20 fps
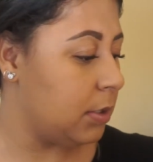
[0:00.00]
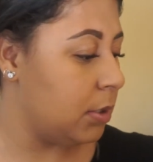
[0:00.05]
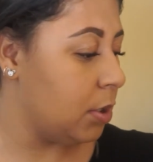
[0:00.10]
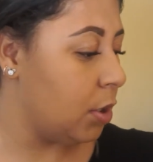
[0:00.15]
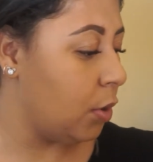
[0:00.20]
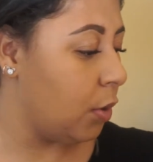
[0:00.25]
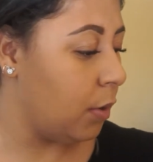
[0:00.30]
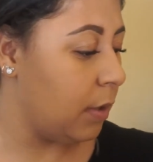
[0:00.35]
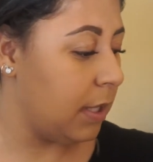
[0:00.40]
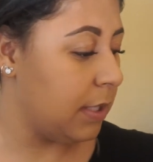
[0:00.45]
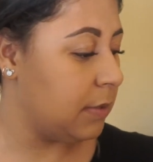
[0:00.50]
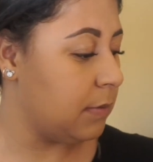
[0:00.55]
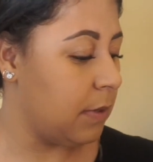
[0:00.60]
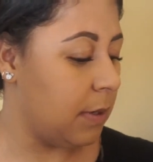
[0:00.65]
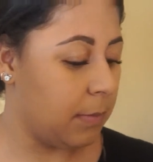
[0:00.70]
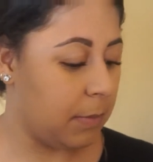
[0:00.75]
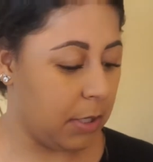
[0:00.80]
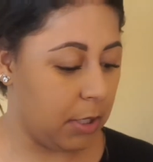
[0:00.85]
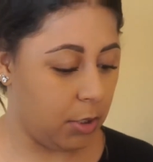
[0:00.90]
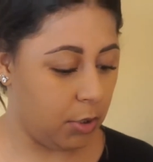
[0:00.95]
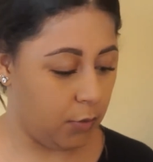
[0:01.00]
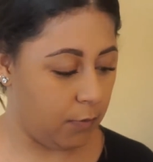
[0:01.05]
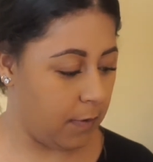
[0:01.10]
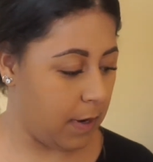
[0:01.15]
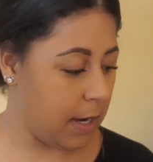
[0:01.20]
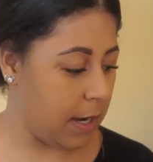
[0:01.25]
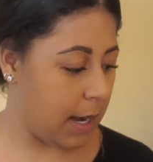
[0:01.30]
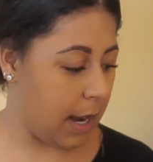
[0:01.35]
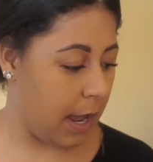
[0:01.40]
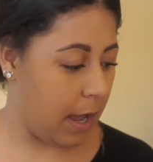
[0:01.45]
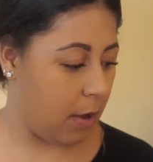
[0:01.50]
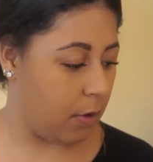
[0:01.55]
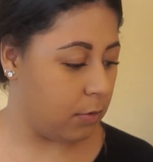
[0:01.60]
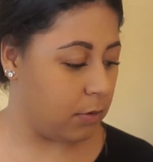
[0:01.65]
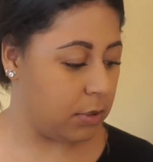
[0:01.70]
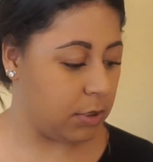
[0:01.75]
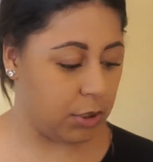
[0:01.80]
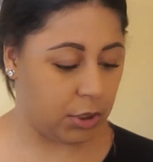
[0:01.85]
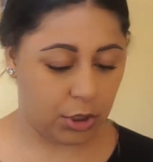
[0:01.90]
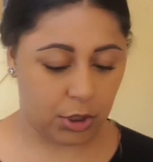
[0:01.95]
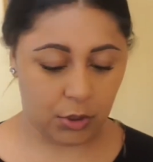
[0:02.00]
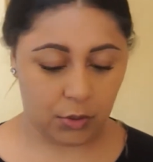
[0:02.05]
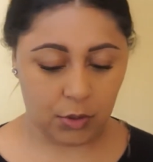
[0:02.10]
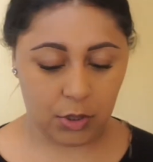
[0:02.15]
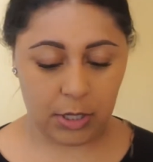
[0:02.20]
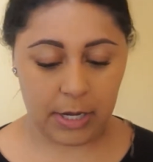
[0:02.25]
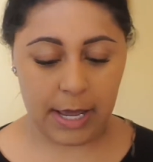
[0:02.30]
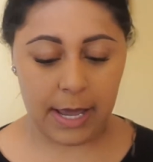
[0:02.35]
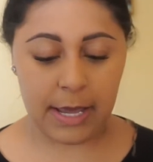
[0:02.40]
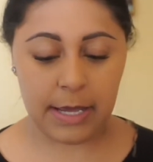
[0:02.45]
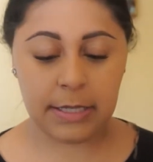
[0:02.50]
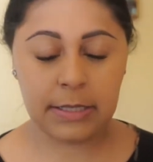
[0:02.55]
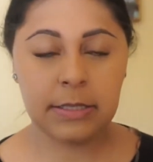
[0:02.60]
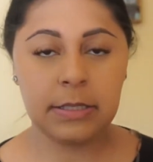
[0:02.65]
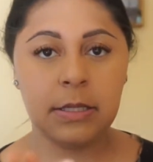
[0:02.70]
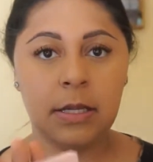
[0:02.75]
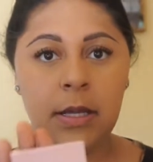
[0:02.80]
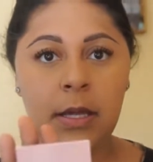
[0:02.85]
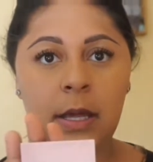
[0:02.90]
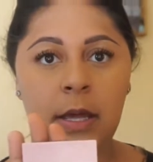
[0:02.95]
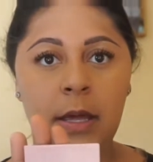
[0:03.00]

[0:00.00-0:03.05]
So that's what I'm gonna do right now to show you guys.